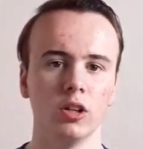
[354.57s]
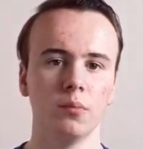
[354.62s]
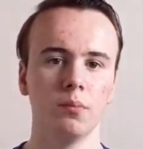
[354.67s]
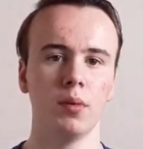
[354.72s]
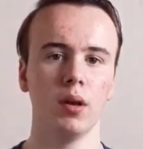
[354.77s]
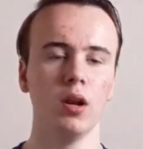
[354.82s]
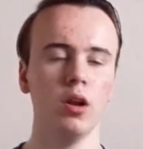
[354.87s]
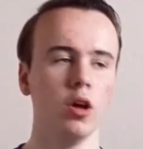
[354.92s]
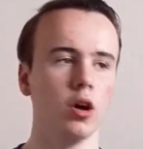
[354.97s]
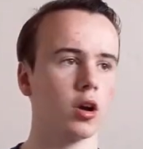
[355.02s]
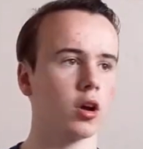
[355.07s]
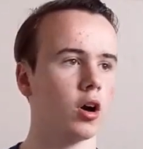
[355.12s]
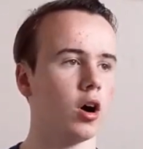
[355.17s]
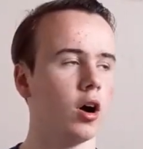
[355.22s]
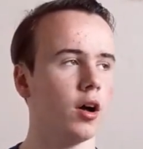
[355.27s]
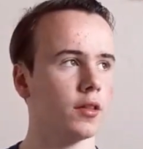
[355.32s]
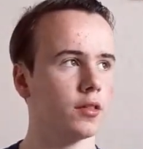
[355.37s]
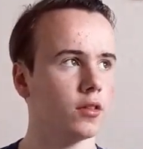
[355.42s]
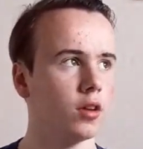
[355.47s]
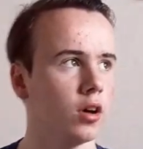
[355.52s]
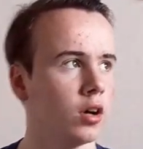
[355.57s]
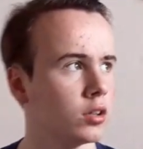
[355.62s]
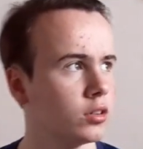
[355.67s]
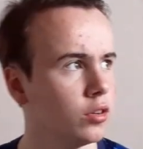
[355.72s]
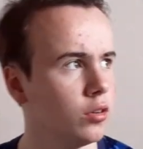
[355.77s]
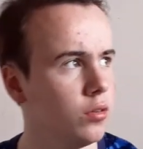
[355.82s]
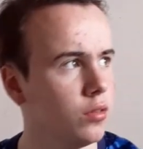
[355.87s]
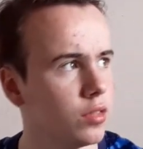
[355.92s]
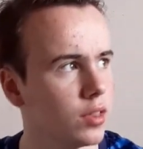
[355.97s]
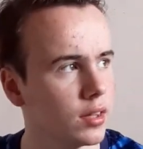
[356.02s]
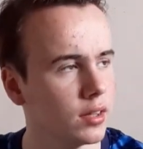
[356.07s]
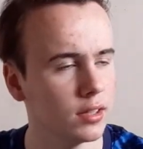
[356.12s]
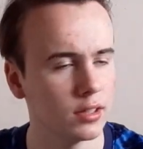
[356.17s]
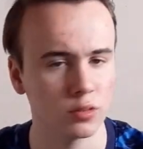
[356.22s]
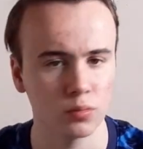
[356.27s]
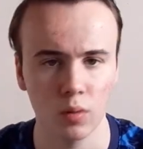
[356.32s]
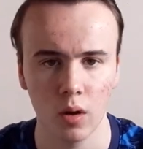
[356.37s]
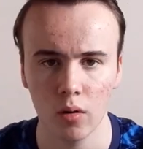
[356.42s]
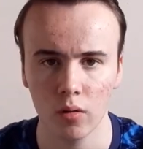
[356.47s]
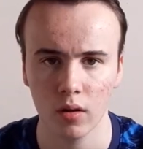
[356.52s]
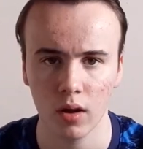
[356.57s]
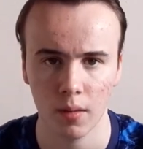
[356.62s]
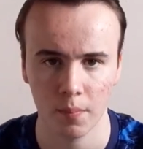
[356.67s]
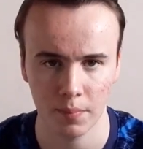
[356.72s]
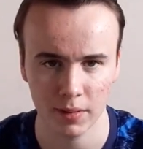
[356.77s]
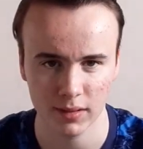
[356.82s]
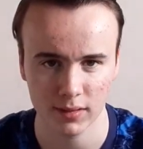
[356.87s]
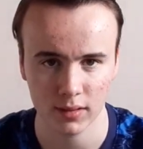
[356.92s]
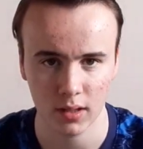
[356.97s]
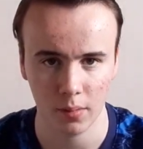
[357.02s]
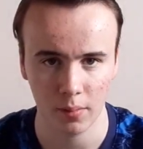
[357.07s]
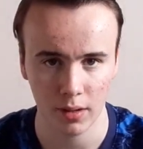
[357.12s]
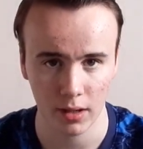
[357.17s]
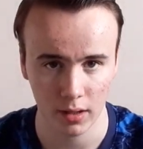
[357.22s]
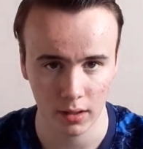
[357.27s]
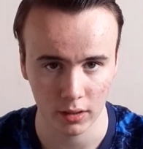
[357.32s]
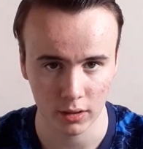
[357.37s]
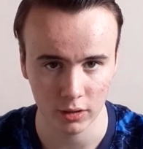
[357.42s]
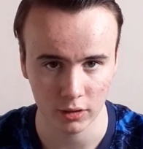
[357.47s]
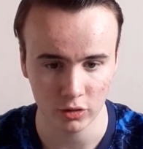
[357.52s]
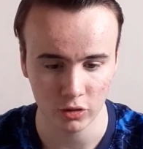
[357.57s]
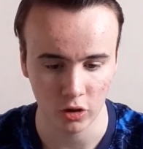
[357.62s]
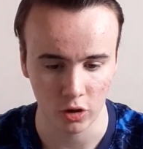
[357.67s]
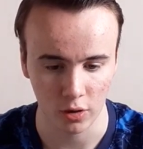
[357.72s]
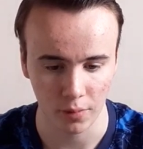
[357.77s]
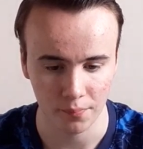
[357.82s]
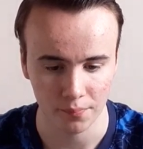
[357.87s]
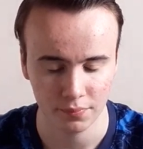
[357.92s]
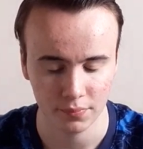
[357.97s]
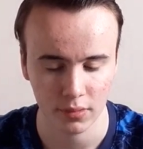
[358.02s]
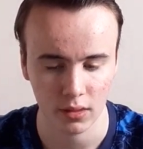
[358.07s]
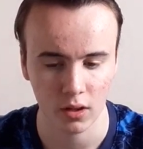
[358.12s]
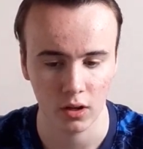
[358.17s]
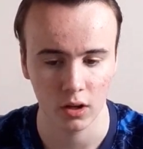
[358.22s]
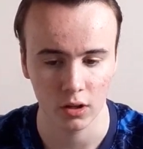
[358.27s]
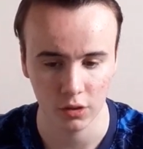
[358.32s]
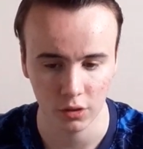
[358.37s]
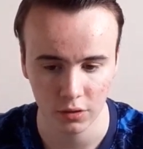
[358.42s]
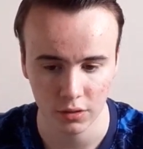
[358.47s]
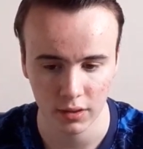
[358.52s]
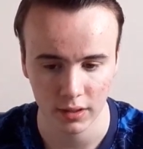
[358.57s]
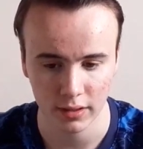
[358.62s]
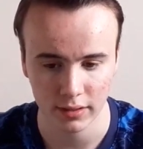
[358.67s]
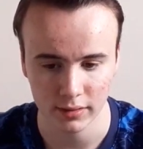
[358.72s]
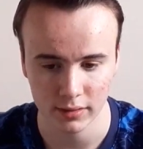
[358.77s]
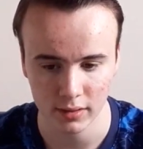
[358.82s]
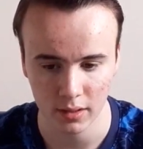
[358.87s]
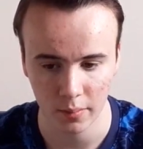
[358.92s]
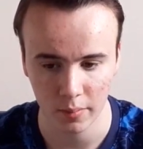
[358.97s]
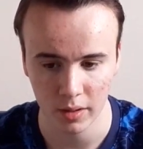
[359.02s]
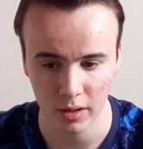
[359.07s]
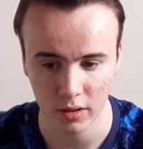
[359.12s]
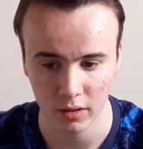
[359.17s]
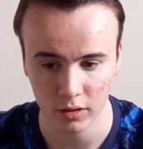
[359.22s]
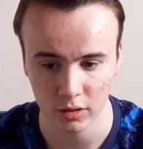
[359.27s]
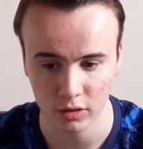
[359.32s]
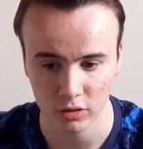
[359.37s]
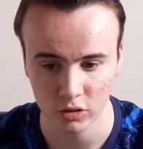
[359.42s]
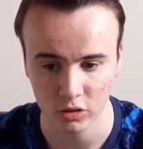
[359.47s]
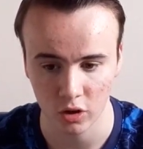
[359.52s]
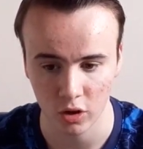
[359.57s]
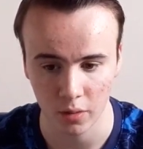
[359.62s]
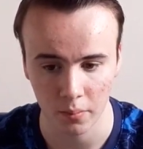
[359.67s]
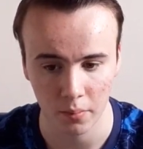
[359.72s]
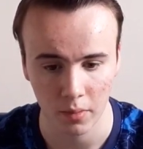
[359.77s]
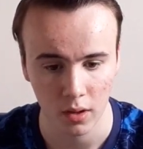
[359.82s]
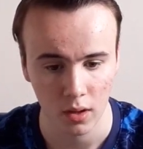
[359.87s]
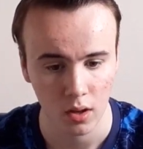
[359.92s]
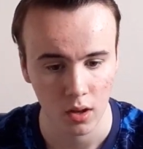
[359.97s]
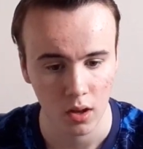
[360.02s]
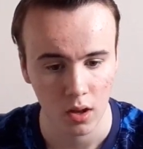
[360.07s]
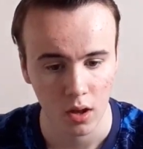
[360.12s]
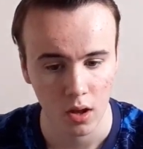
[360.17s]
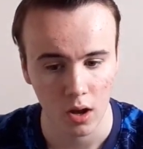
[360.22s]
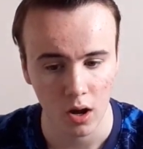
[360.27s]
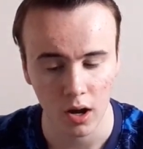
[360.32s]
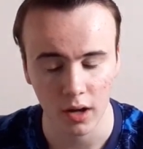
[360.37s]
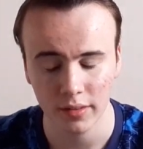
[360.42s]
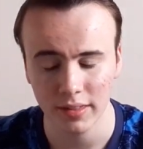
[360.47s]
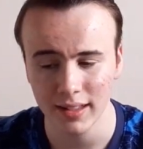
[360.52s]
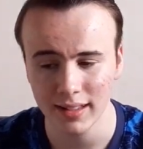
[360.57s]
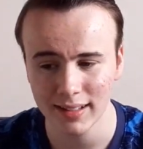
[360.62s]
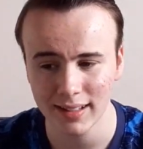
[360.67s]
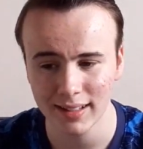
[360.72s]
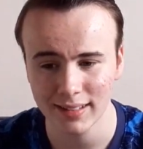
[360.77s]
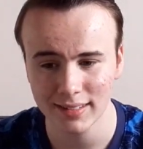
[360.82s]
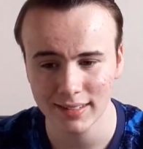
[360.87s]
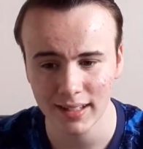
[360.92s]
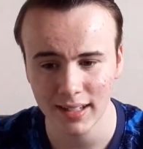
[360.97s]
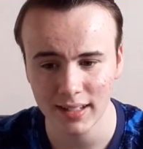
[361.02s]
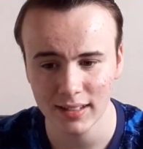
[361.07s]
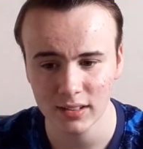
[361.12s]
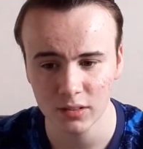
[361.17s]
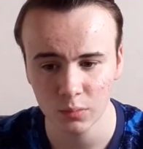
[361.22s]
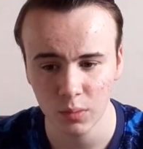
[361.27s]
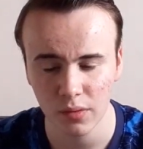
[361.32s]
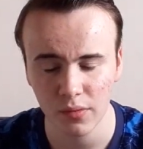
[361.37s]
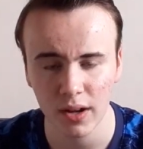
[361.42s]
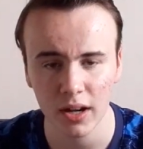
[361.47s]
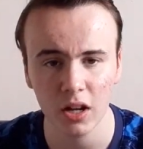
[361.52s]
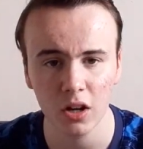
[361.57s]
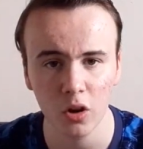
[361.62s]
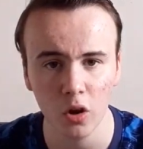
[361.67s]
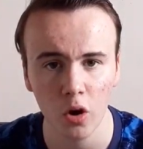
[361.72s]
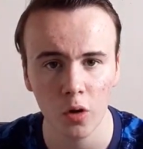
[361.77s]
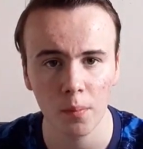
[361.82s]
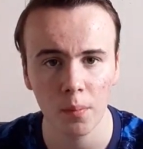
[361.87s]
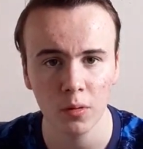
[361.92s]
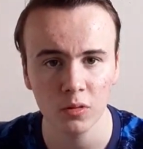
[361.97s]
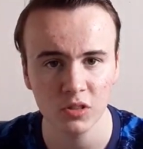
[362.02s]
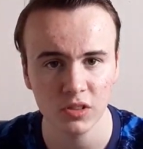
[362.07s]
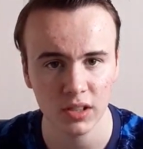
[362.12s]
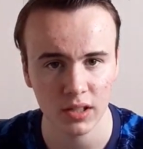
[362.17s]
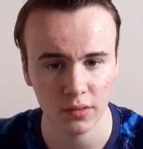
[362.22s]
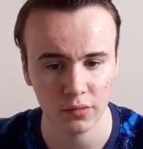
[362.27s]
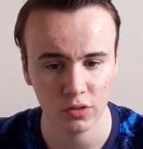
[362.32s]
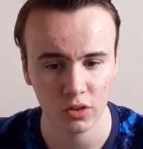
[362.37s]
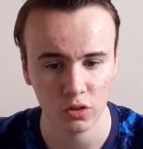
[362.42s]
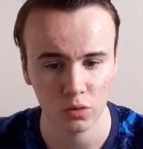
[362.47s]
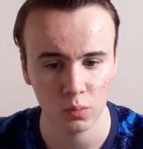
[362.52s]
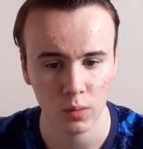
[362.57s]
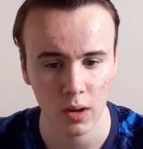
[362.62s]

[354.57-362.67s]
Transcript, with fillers: But look, I, I do think this World Cup is coming at a good time. I do think it's coming at a good time. I think this season we've had a lot of positives as